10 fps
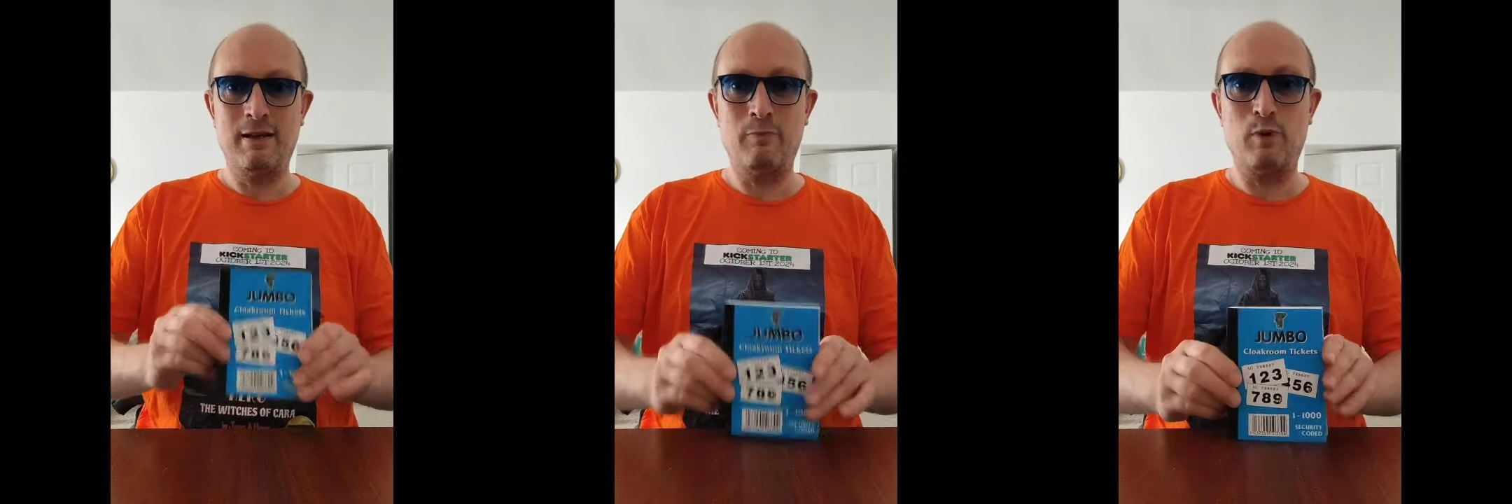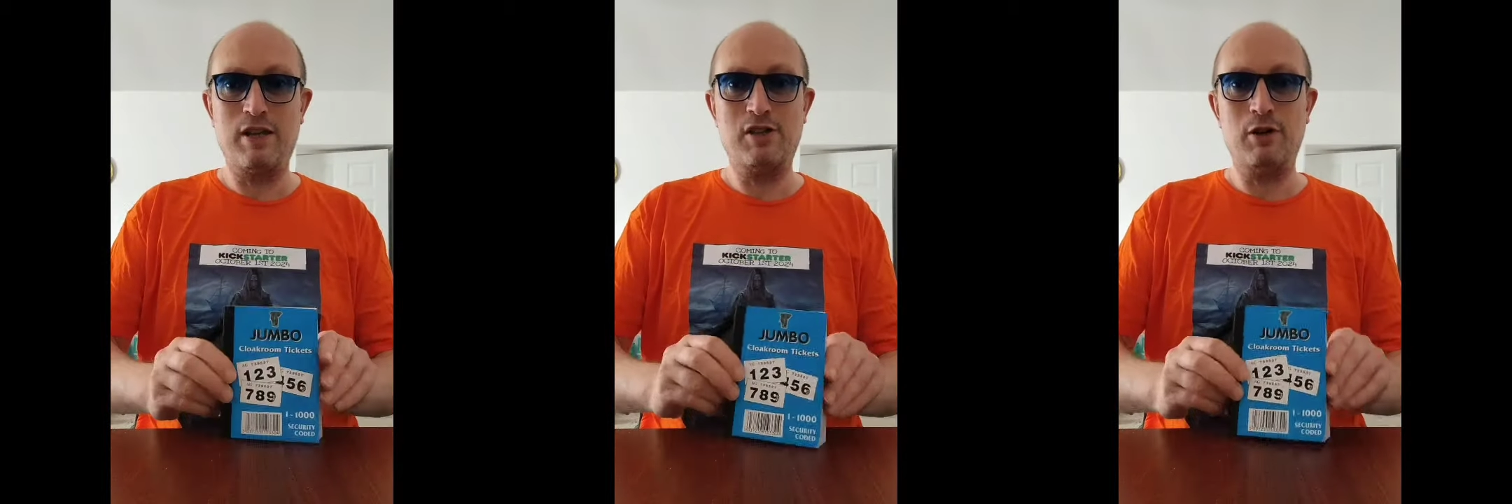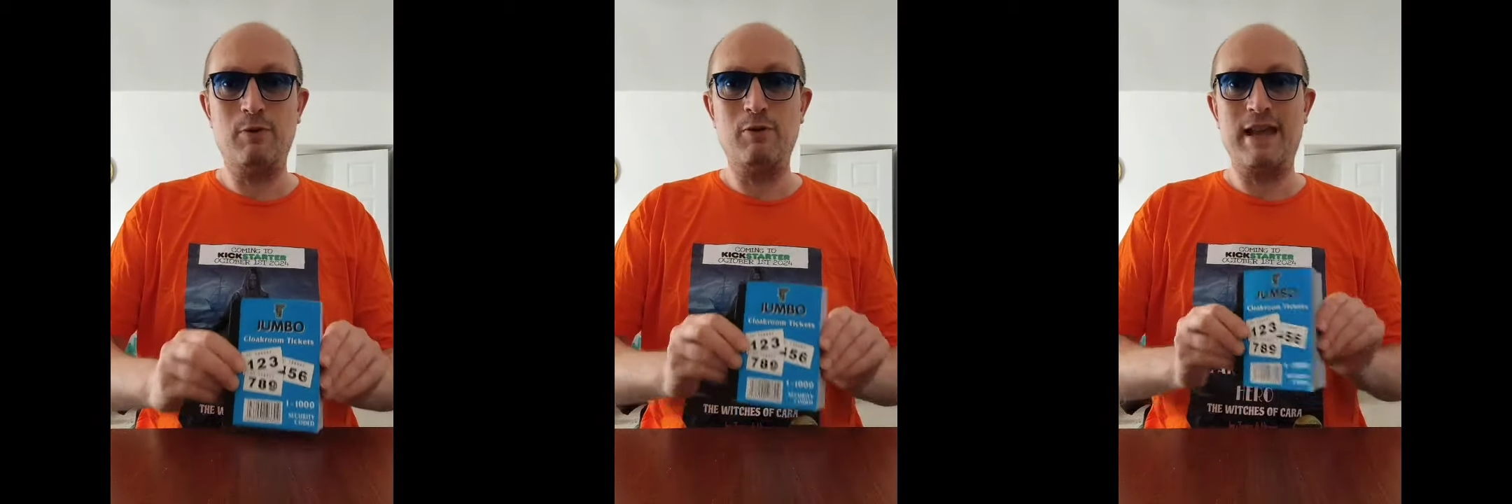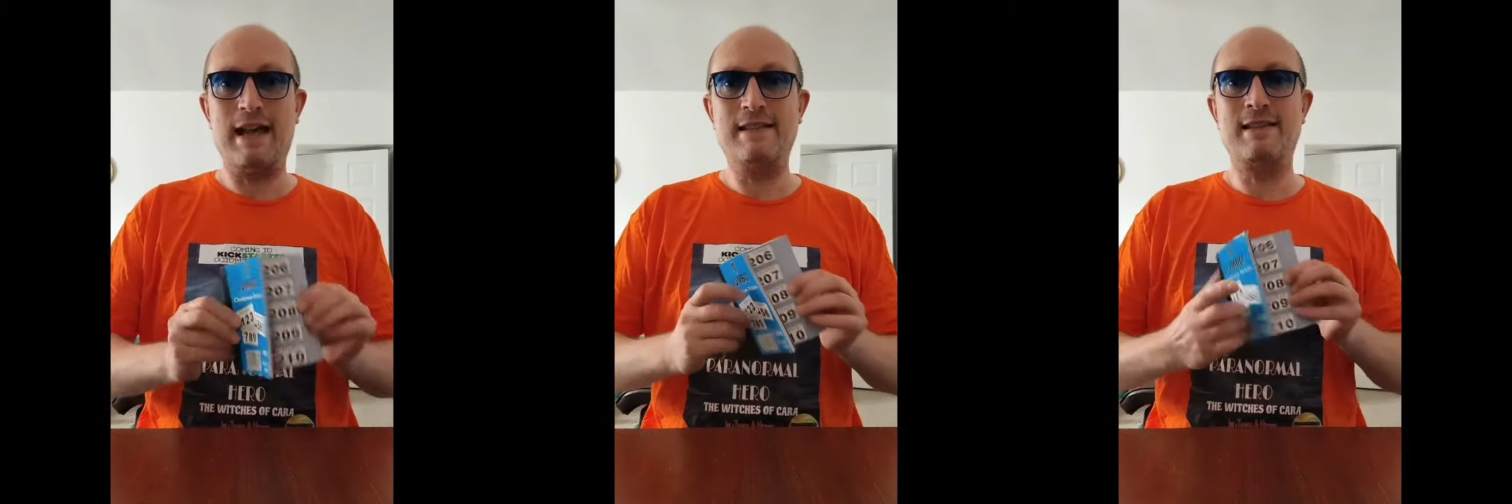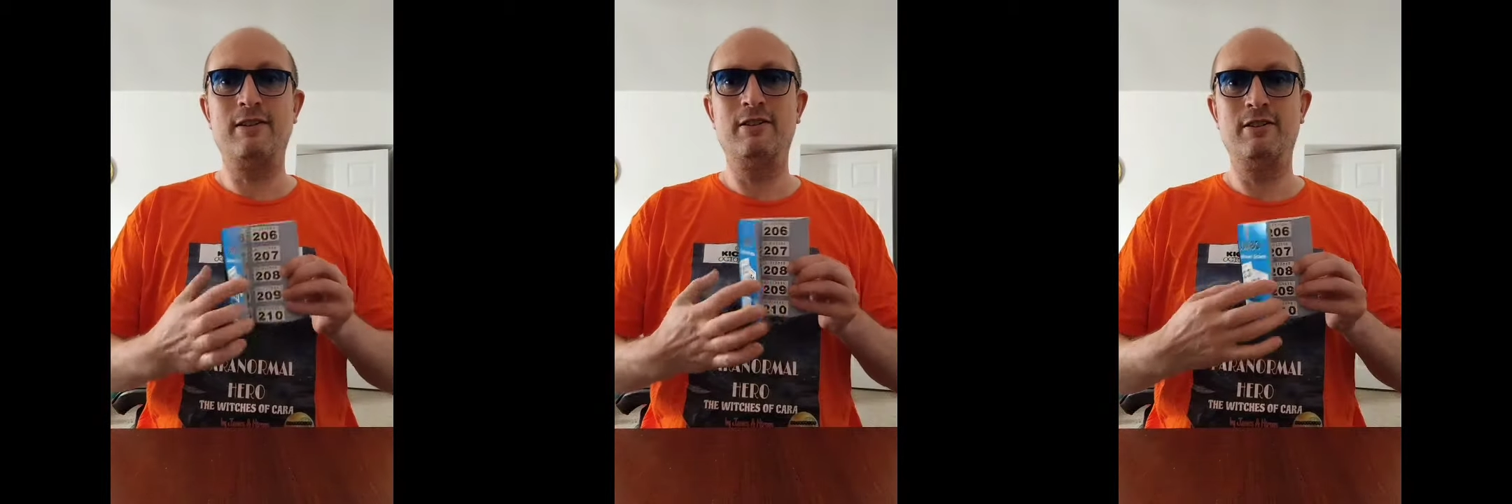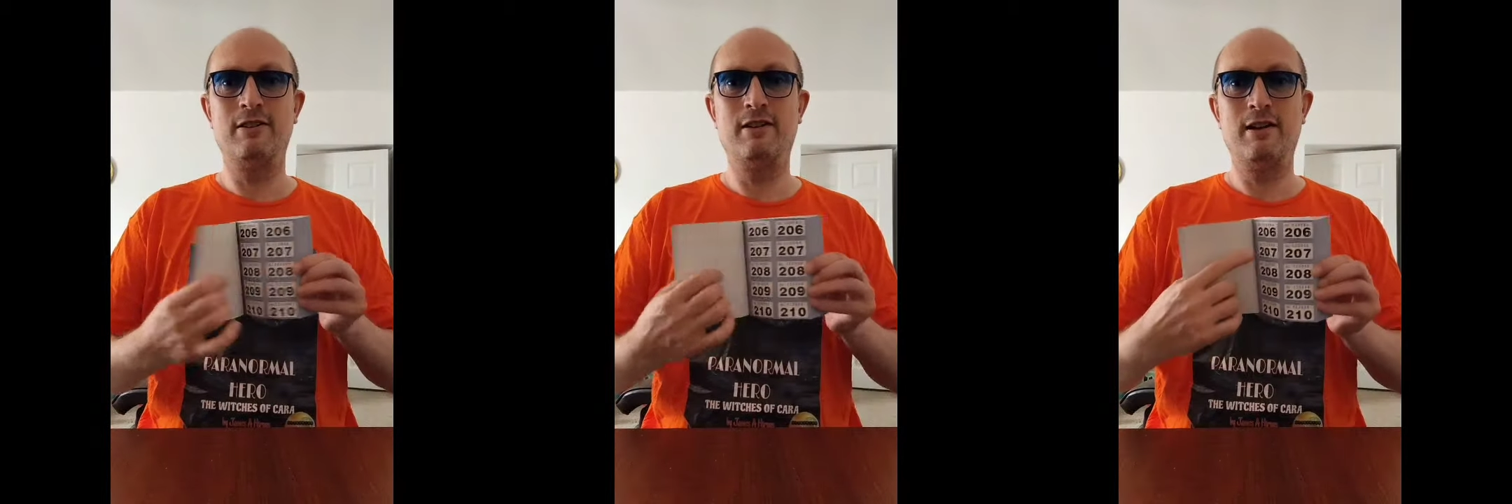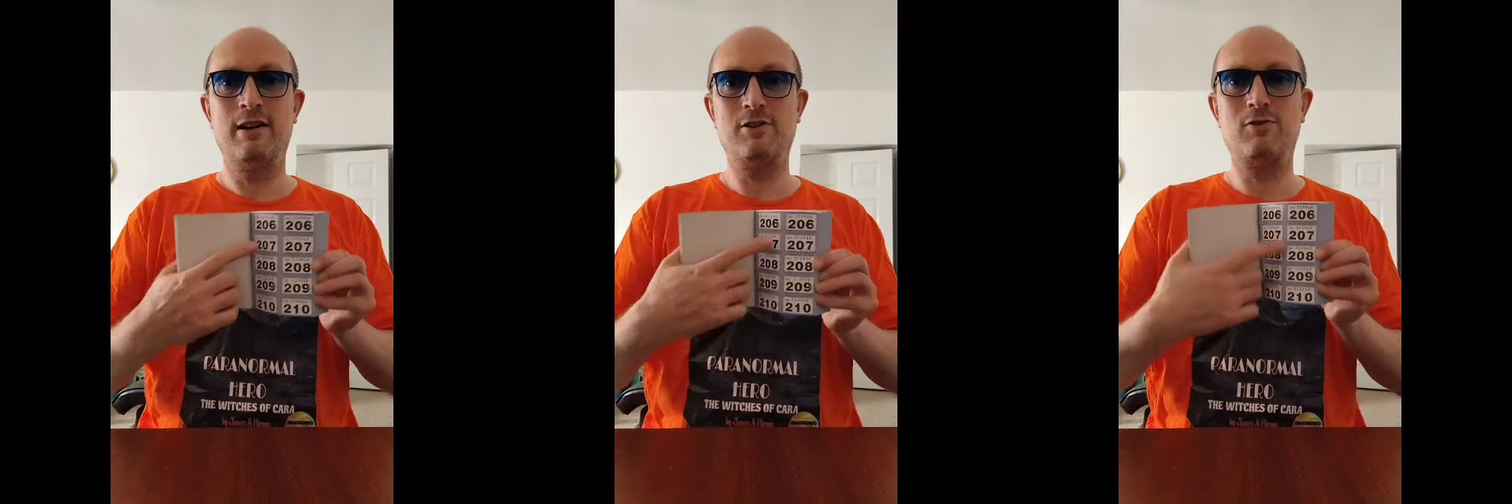in which you will get
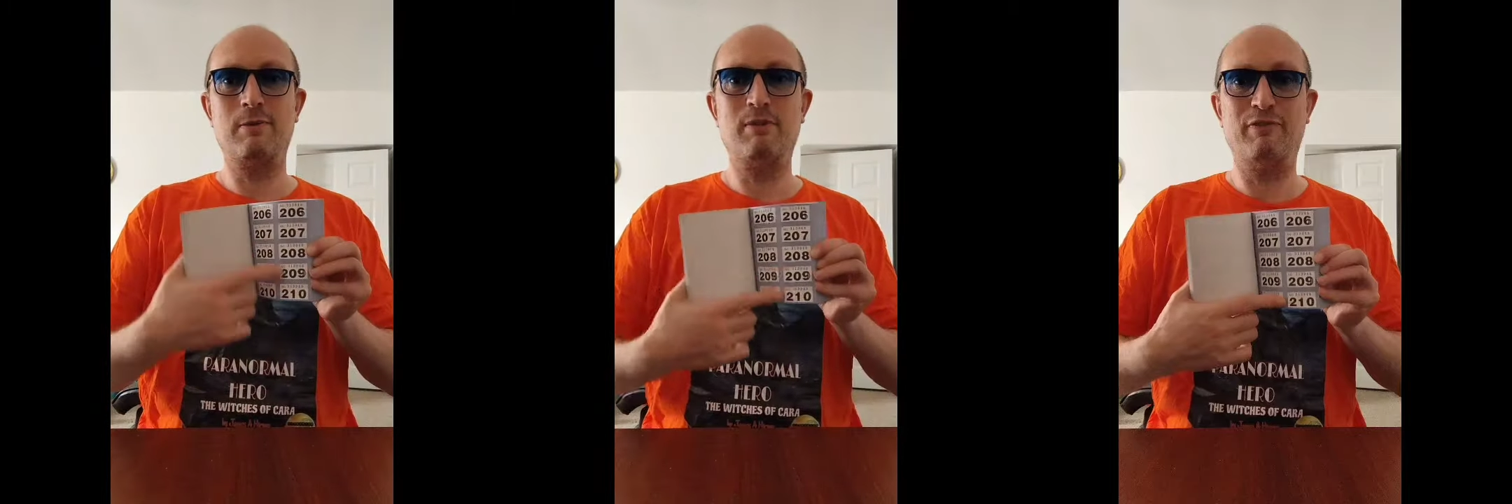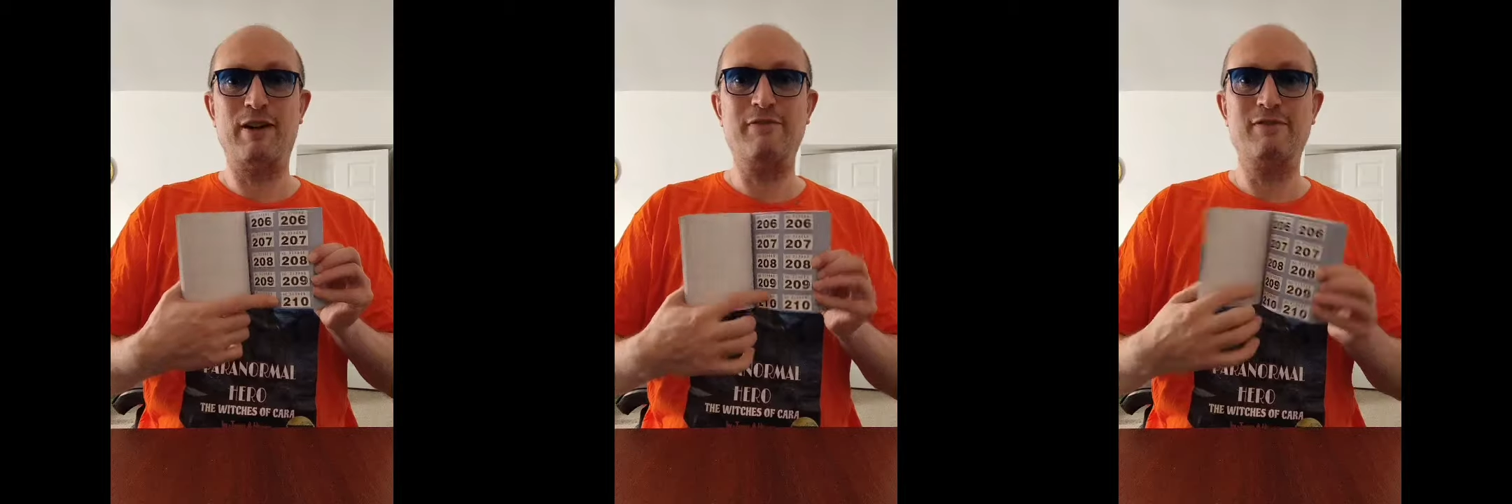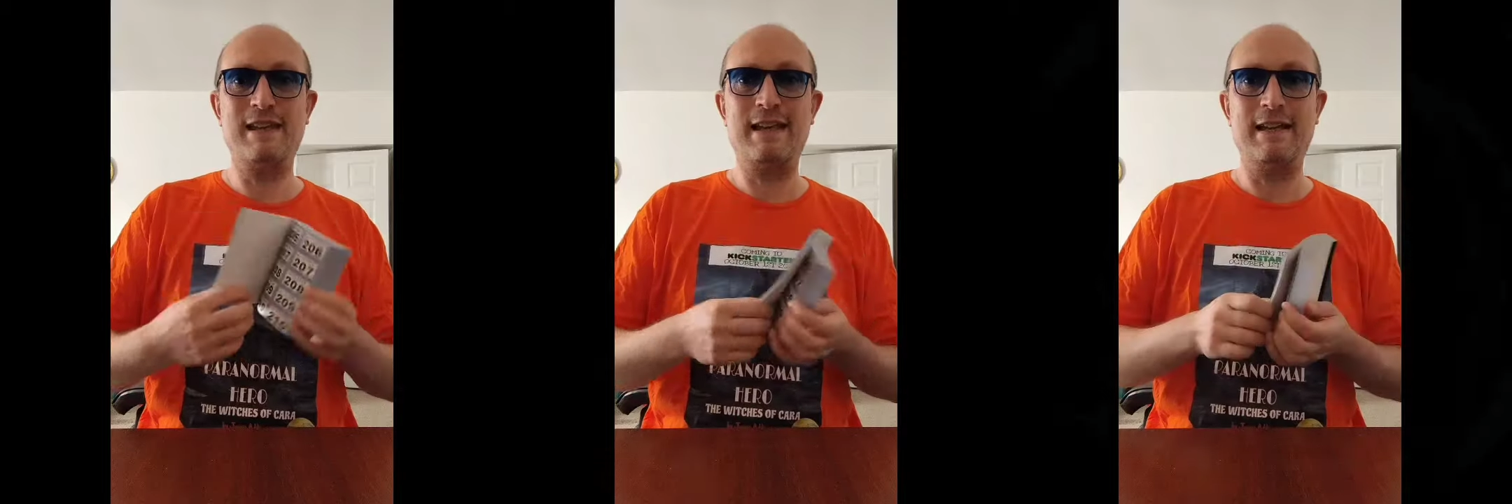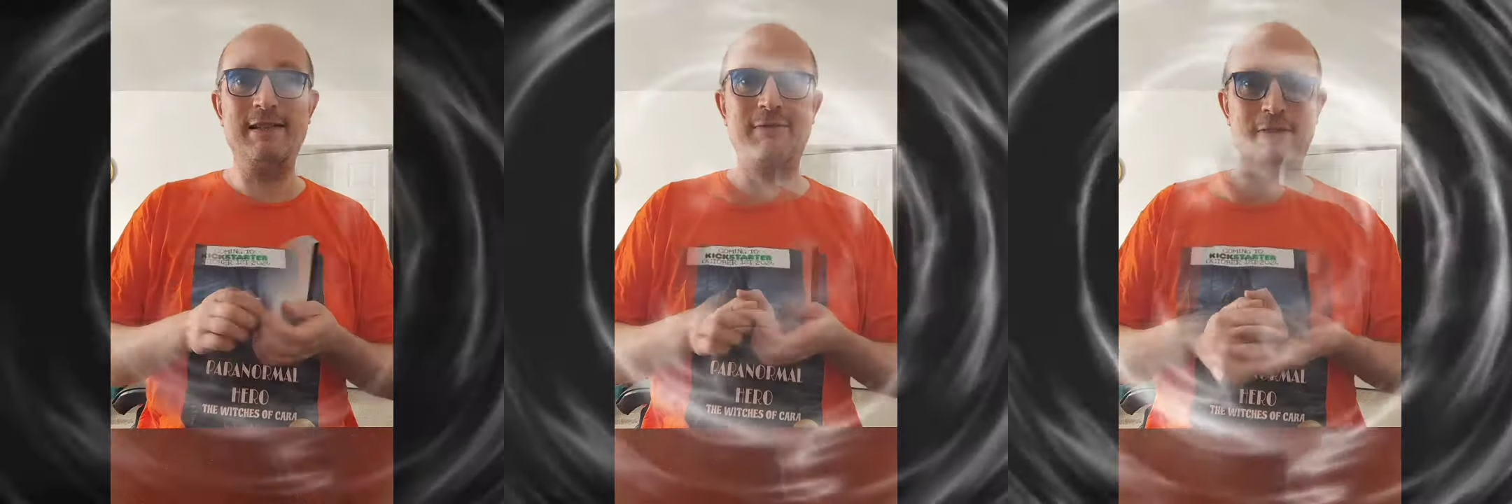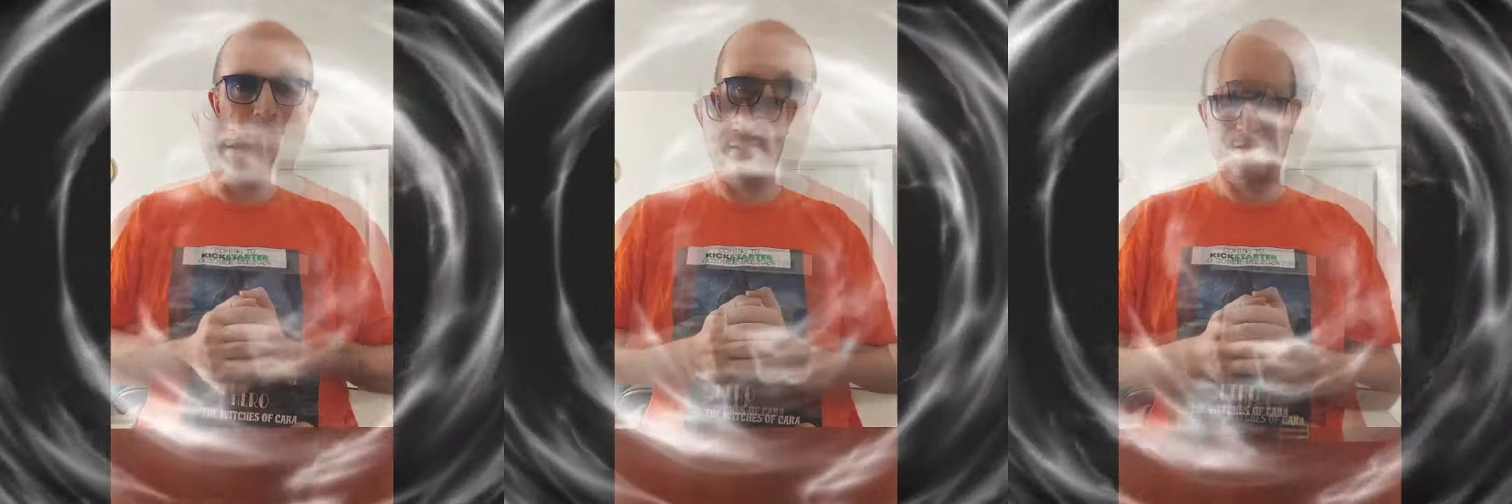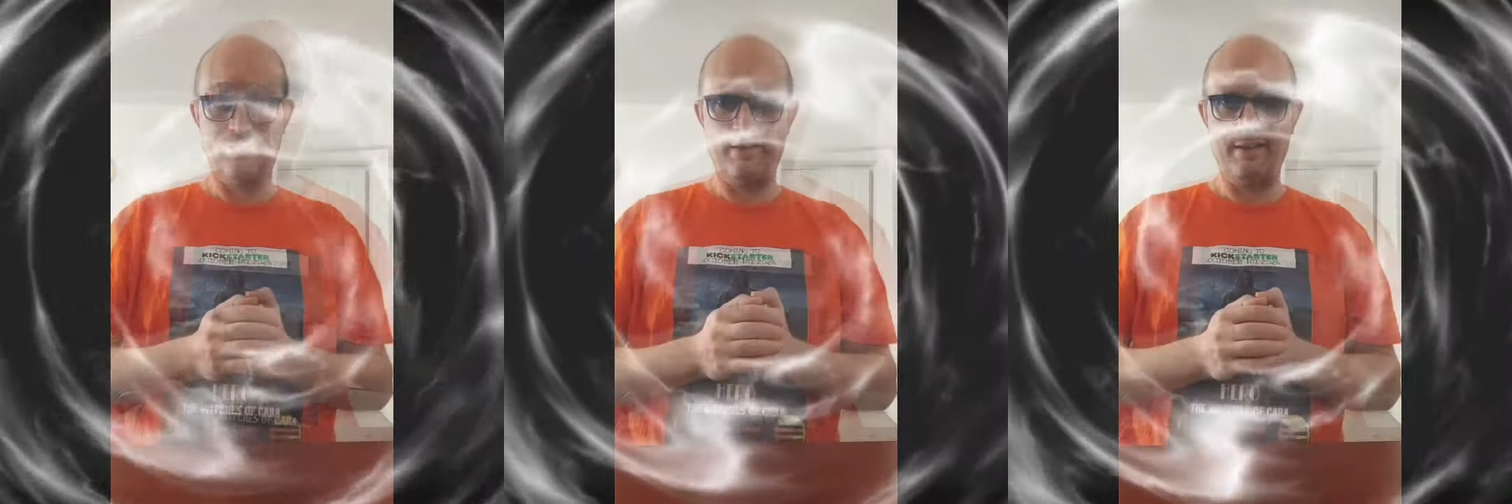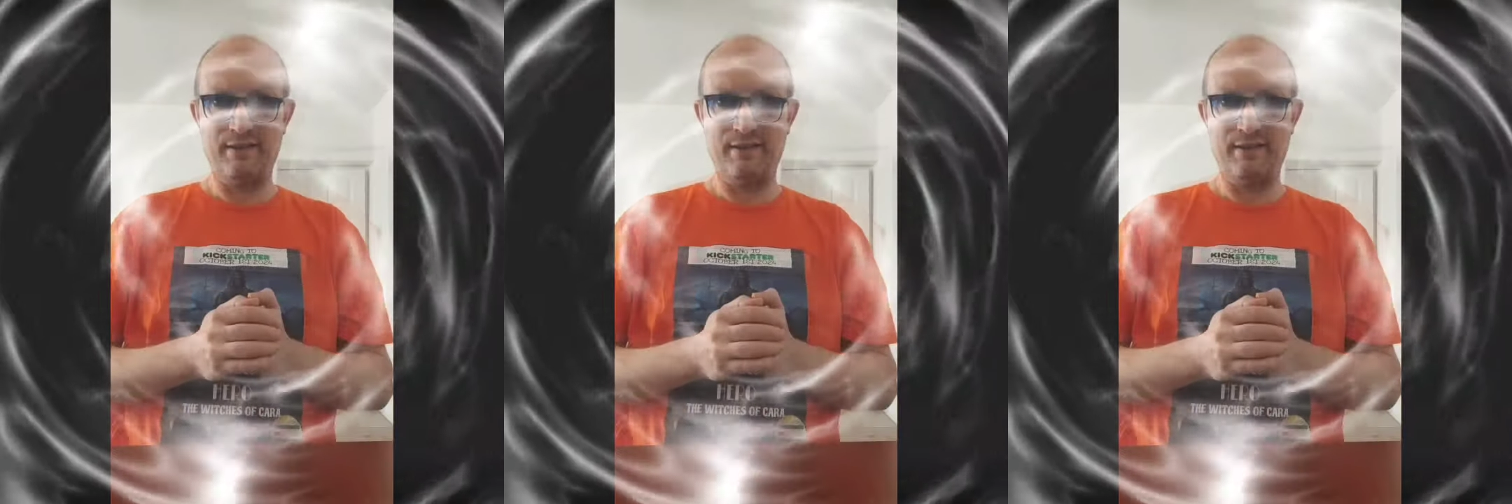a strip of five tickets for the raffle.